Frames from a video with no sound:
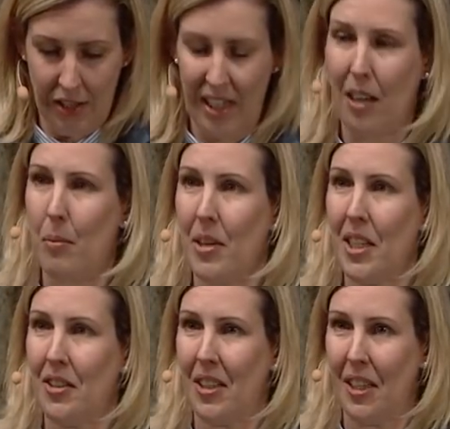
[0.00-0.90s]
and
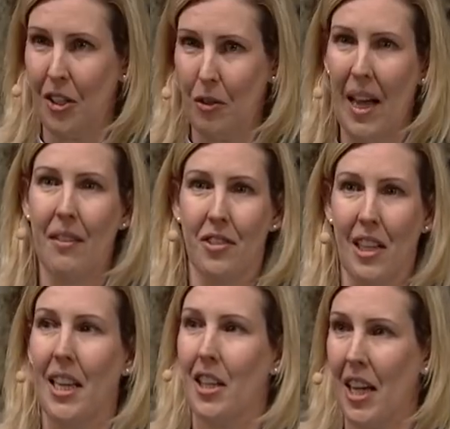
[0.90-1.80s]
celebrate it, and you have
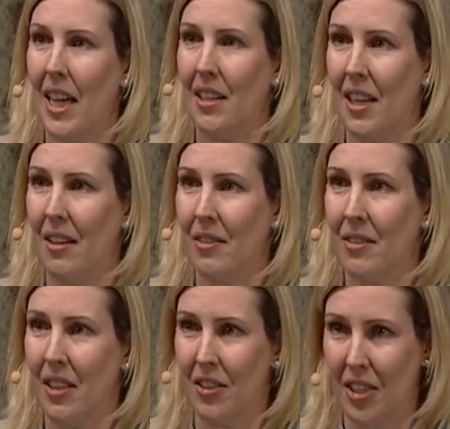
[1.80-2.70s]
to let your hair down
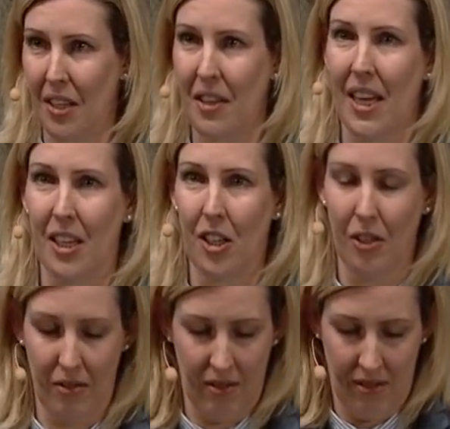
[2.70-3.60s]
and say thank
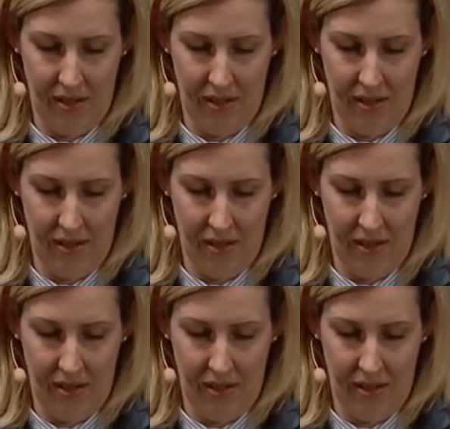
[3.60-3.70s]
you.